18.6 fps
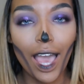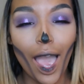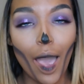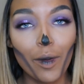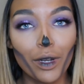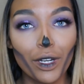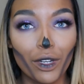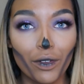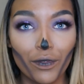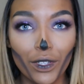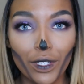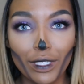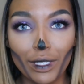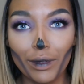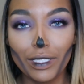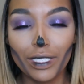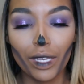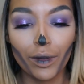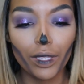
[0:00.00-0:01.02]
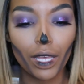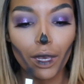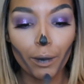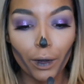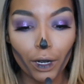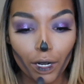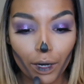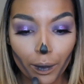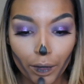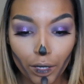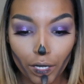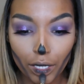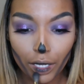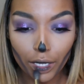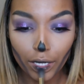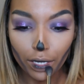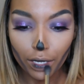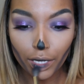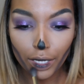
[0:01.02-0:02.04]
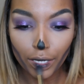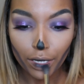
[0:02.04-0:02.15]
I'm going to diffuse it with some of that purple.